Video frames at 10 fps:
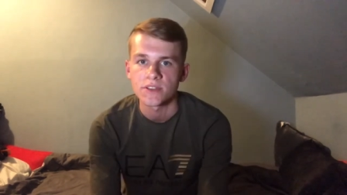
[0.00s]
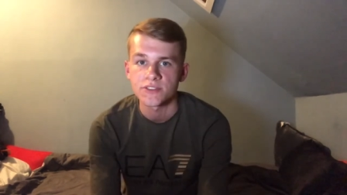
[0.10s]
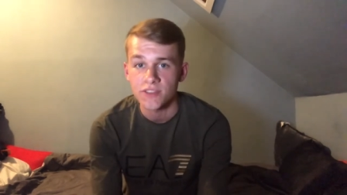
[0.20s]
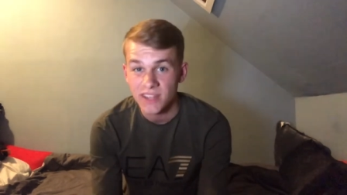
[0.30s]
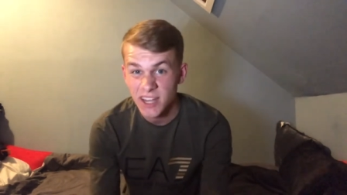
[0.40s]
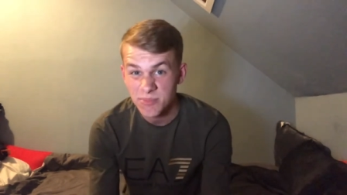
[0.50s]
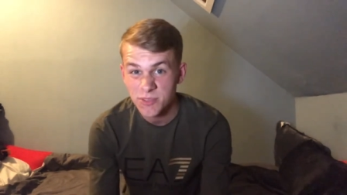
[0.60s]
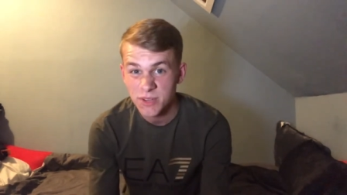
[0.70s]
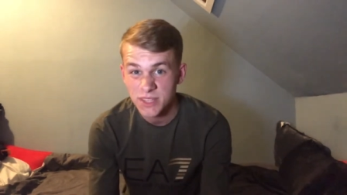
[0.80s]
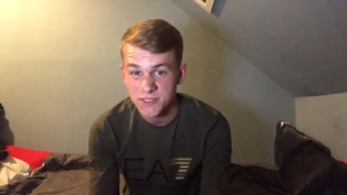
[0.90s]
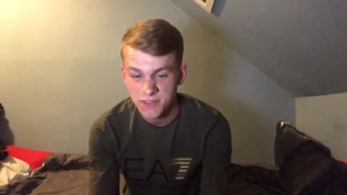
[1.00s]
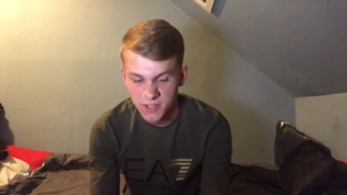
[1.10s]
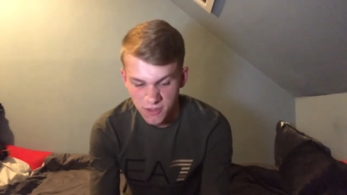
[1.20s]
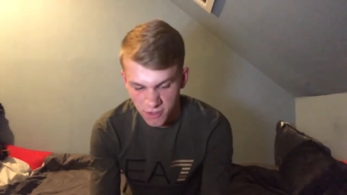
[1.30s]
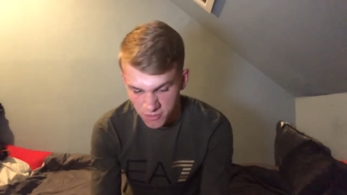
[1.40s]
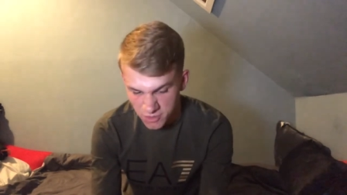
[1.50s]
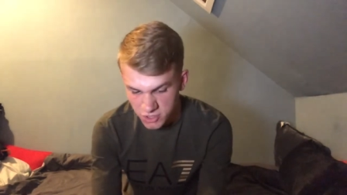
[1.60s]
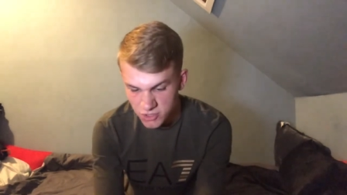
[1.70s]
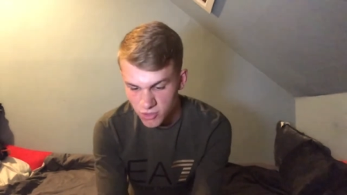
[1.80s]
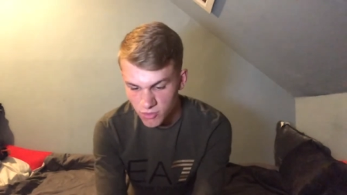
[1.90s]
So then I'm going to end this video there. I'm going to
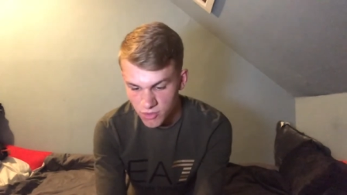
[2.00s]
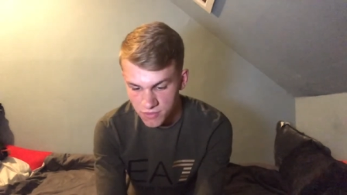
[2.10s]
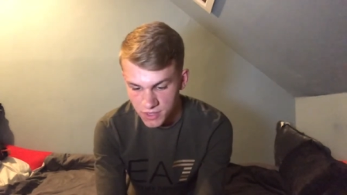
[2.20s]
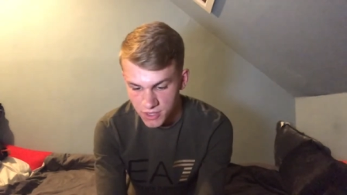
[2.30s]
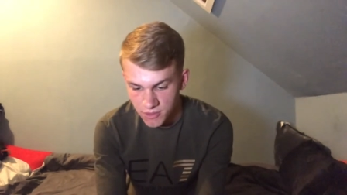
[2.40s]
stop waffling,